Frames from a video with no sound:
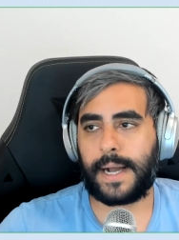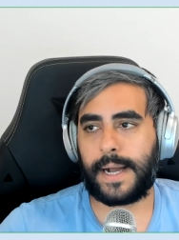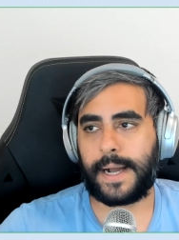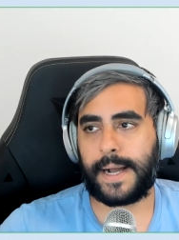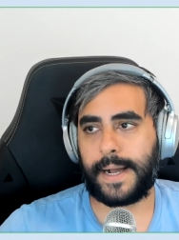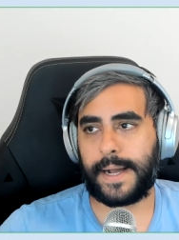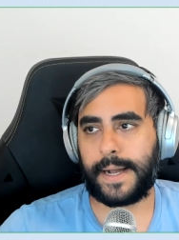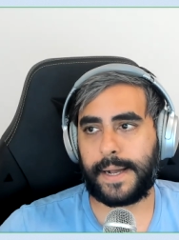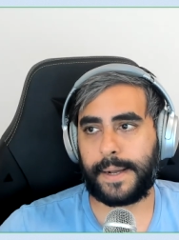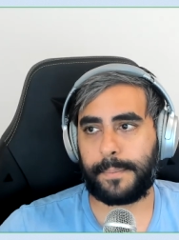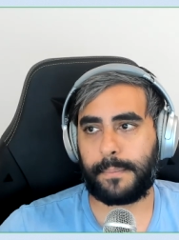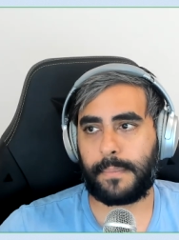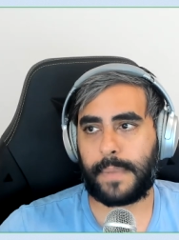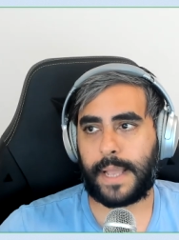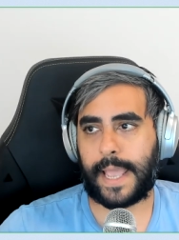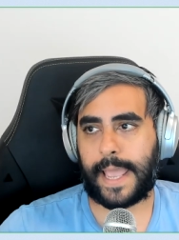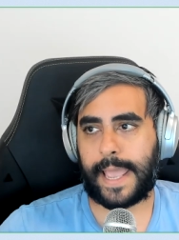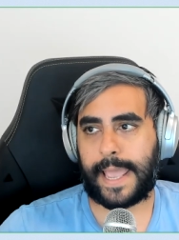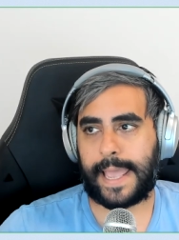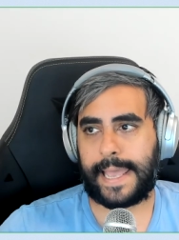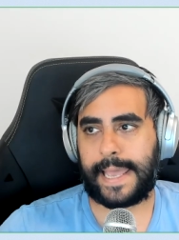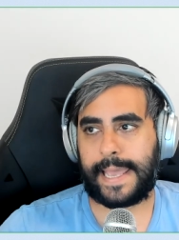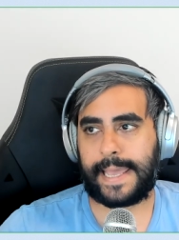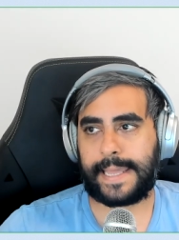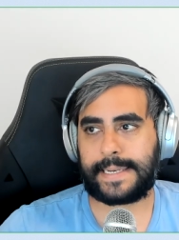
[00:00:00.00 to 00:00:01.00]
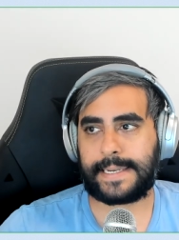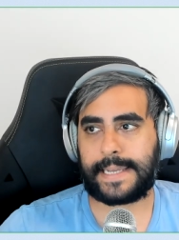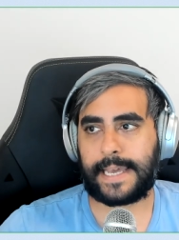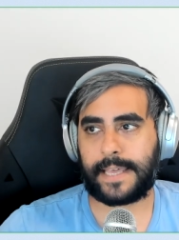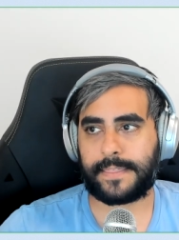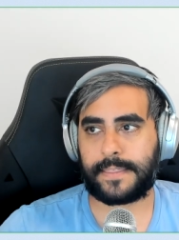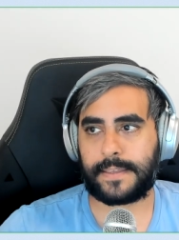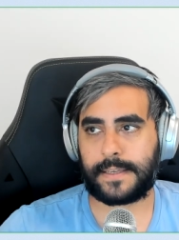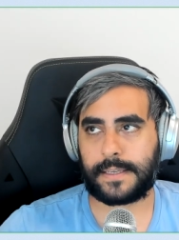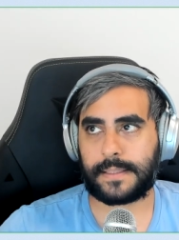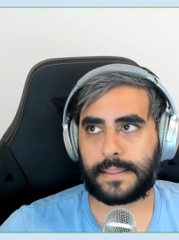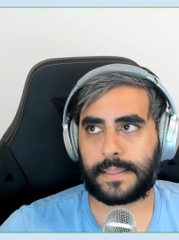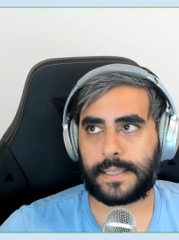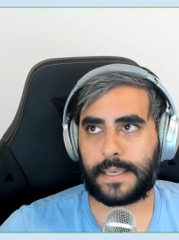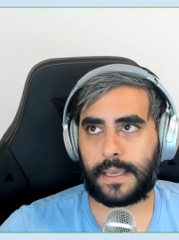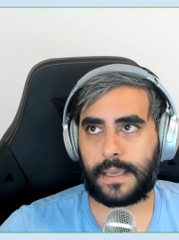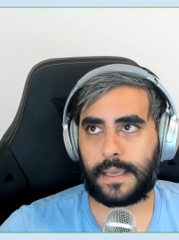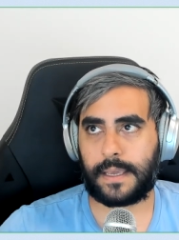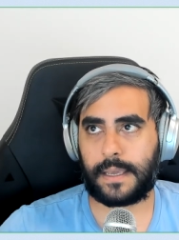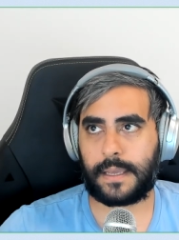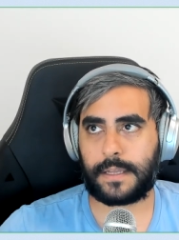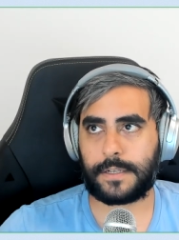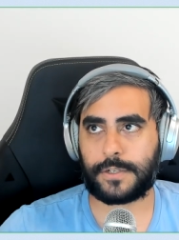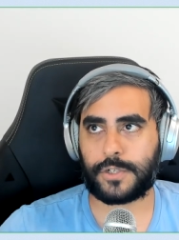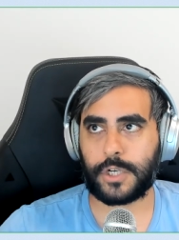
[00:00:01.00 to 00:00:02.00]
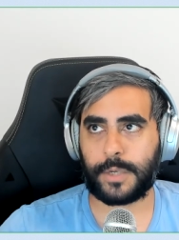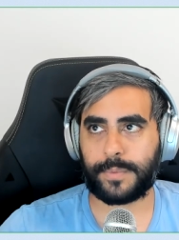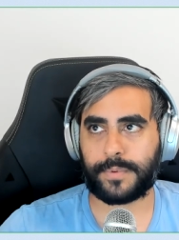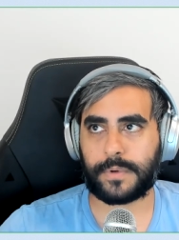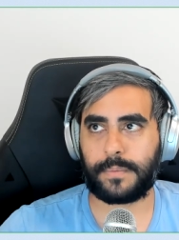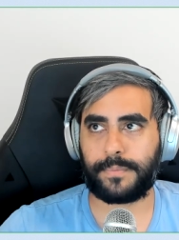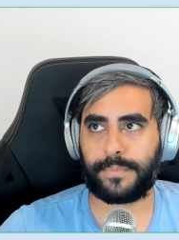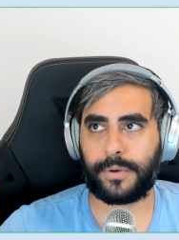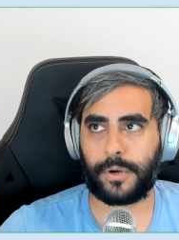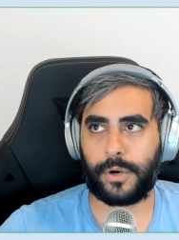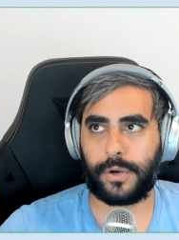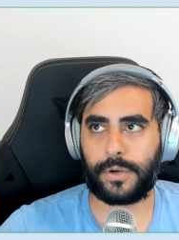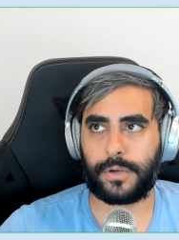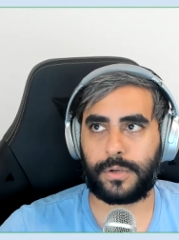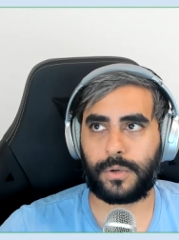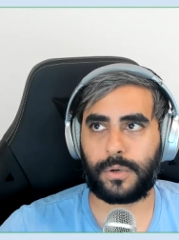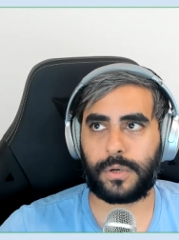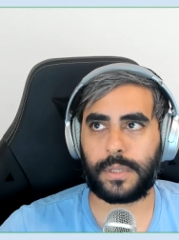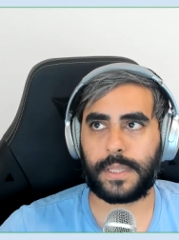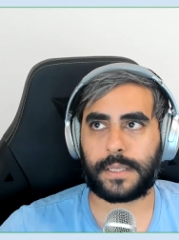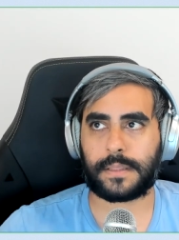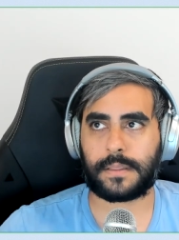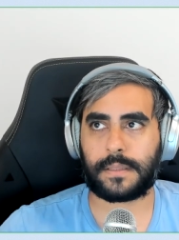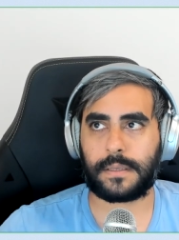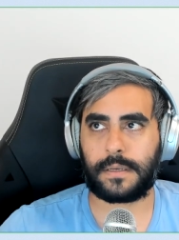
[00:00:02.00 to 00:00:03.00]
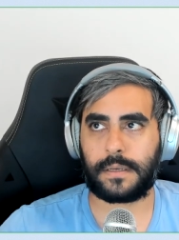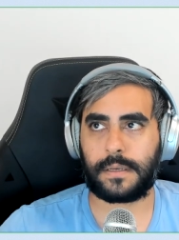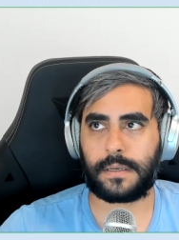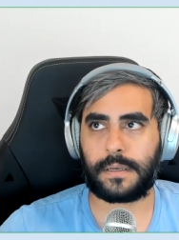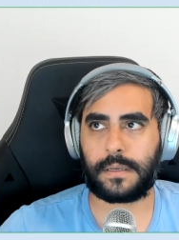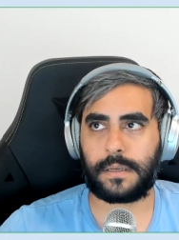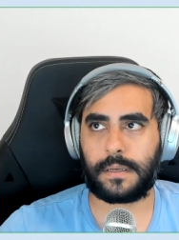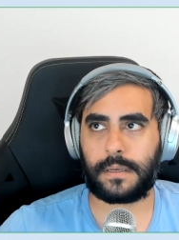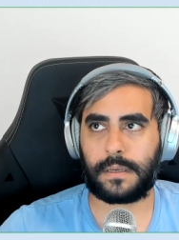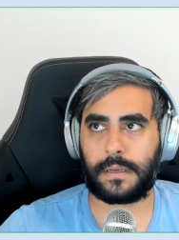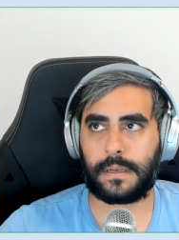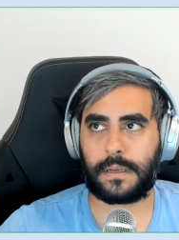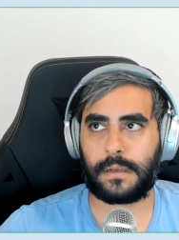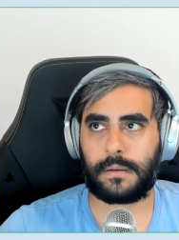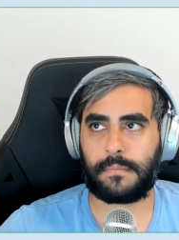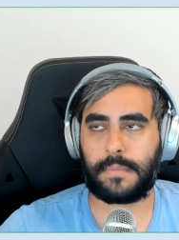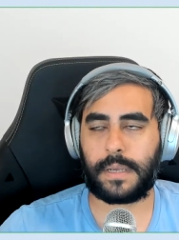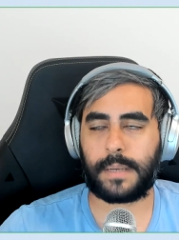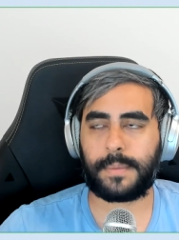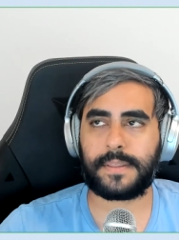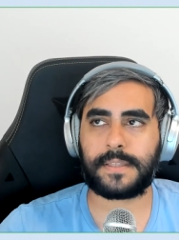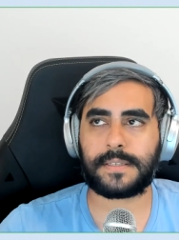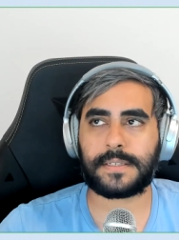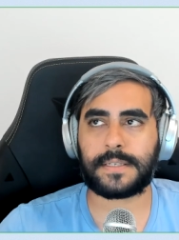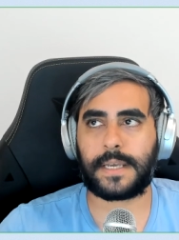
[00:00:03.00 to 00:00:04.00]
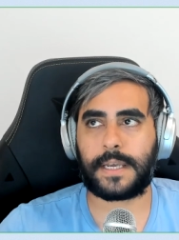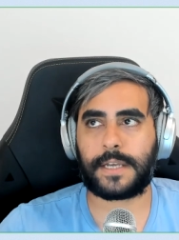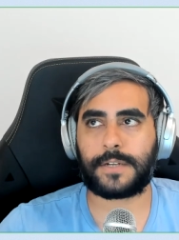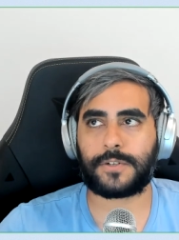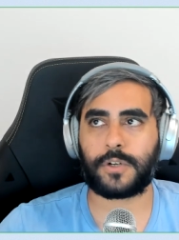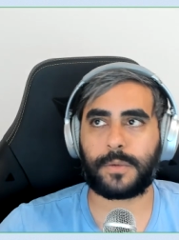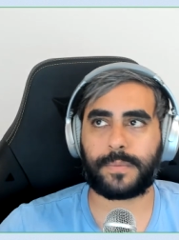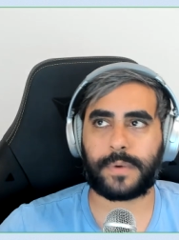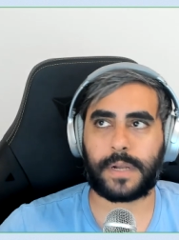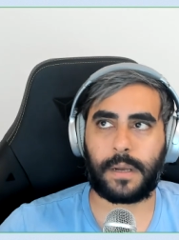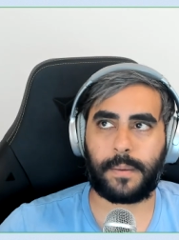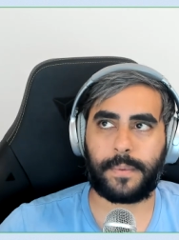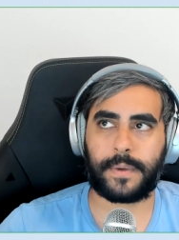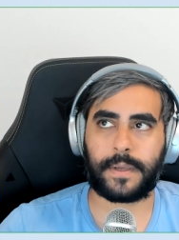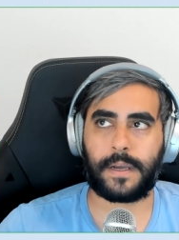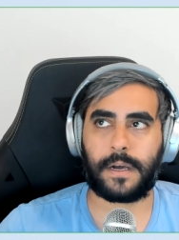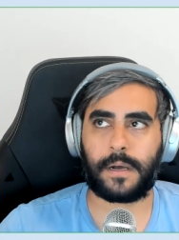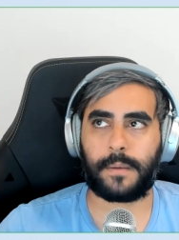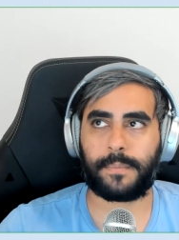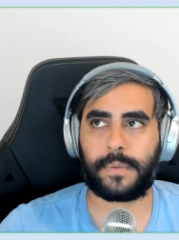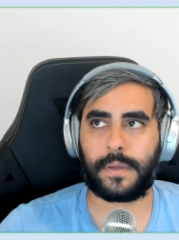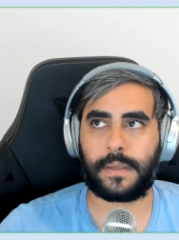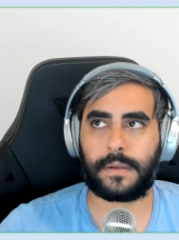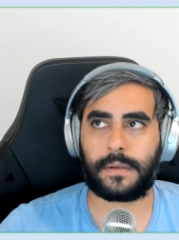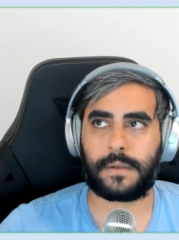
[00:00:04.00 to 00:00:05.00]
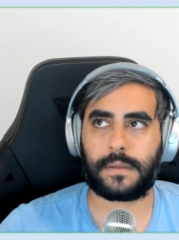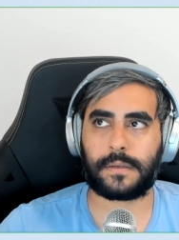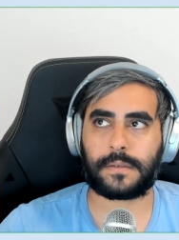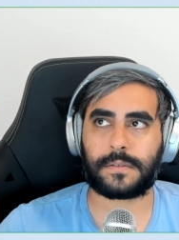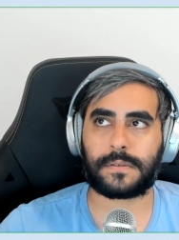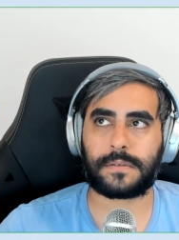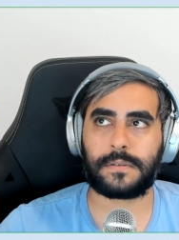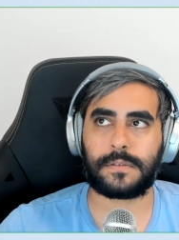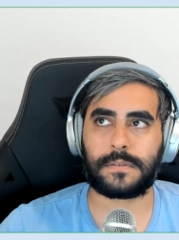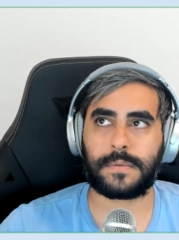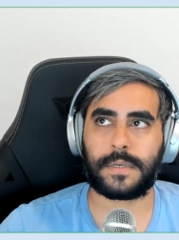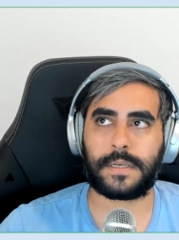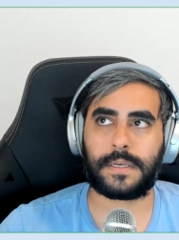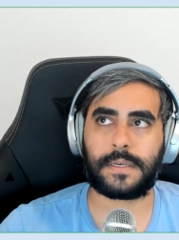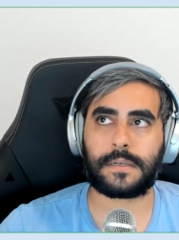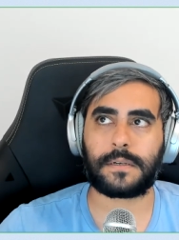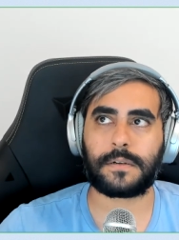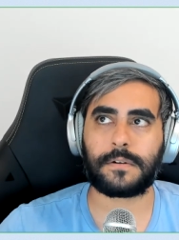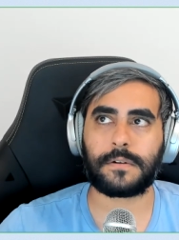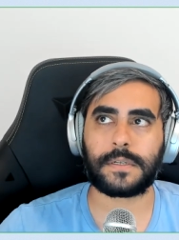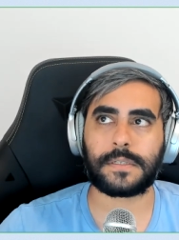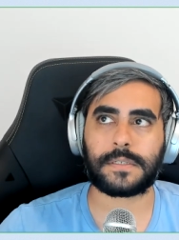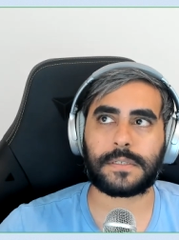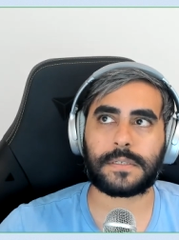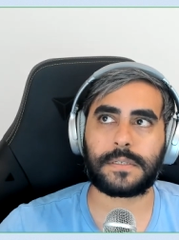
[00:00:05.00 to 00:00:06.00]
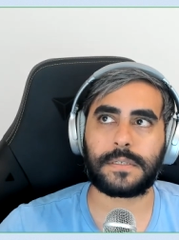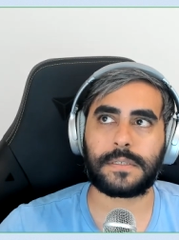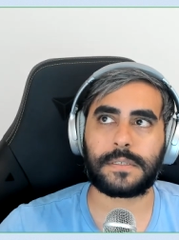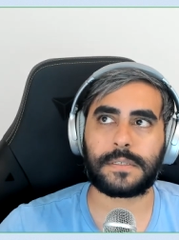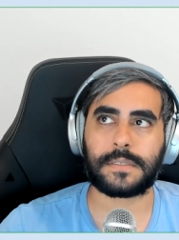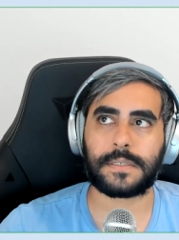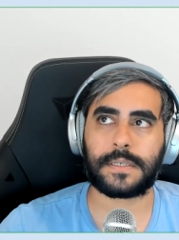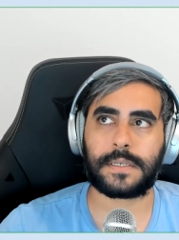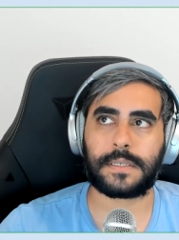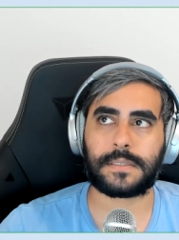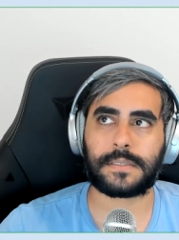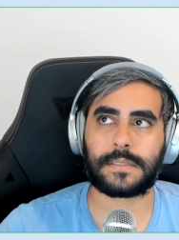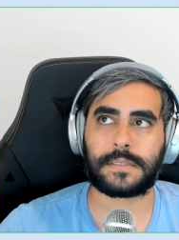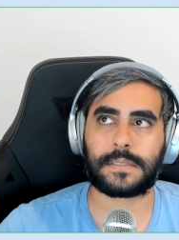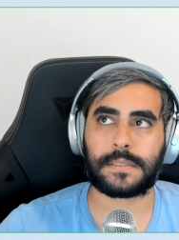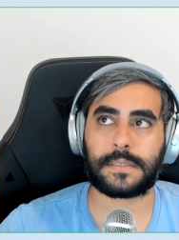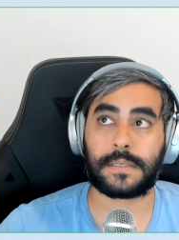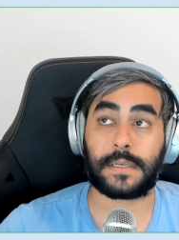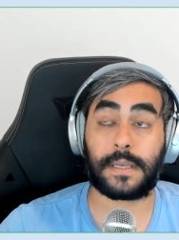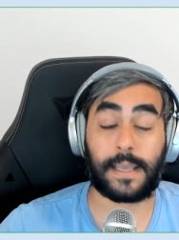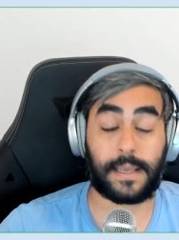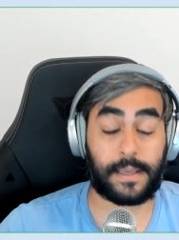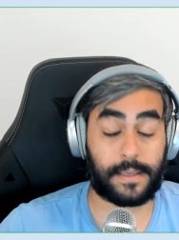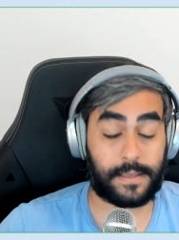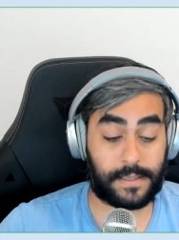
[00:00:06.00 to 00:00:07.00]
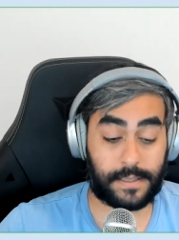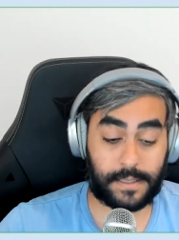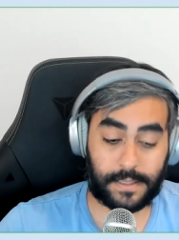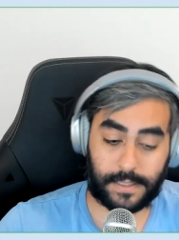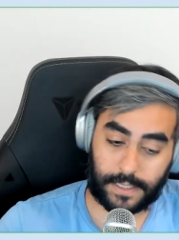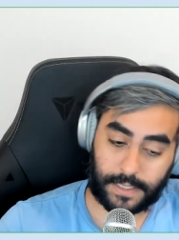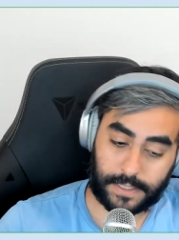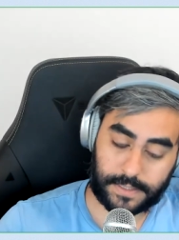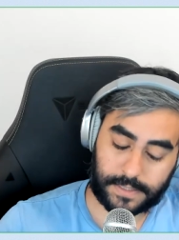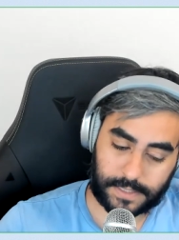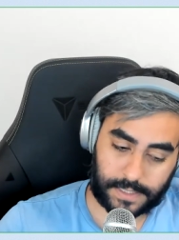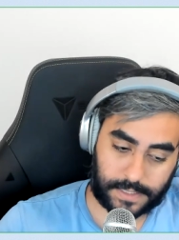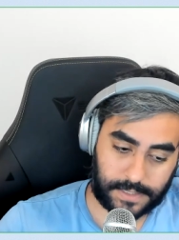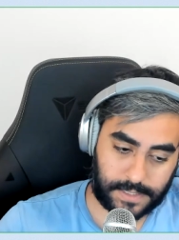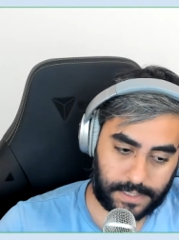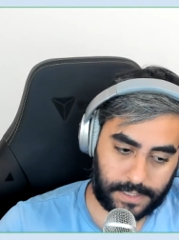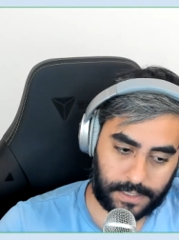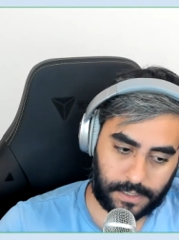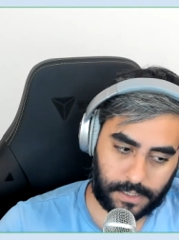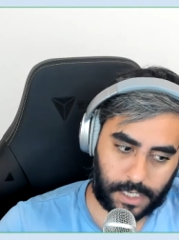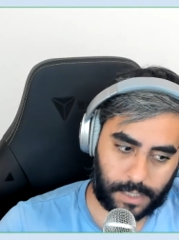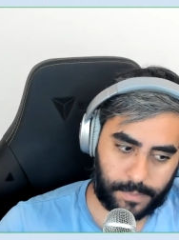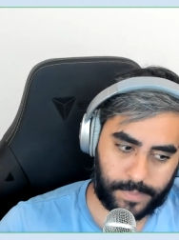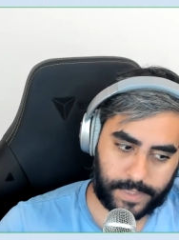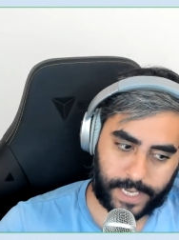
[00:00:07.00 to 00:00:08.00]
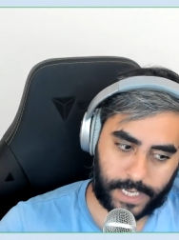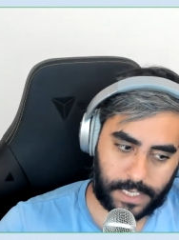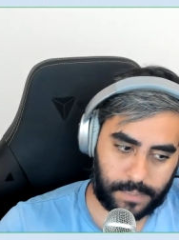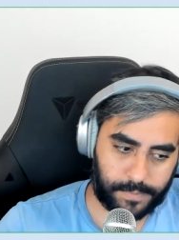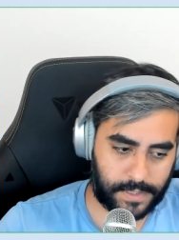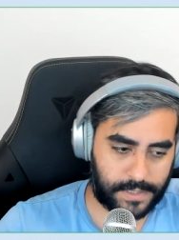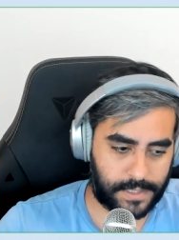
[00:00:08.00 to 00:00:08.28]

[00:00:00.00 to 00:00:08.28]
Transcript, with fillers: Um, and I think the airdrop component, or like the maybe there's an airdrop coming up. And excuse my ignorance because it's yeah, it's it's a little complicated.